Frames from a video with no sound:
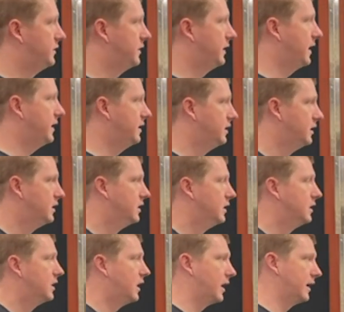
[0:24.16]
today.
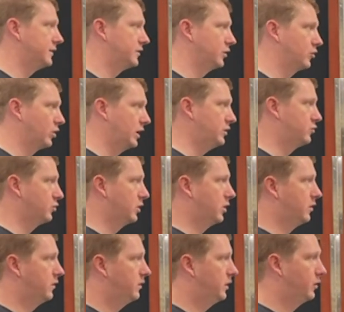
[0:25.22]
Uh, it's a great
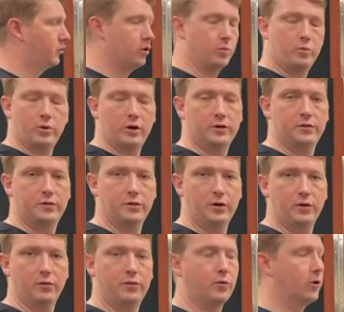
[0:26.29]
drill, incorporates you
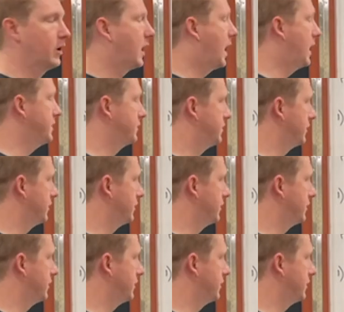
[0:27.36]
know four guys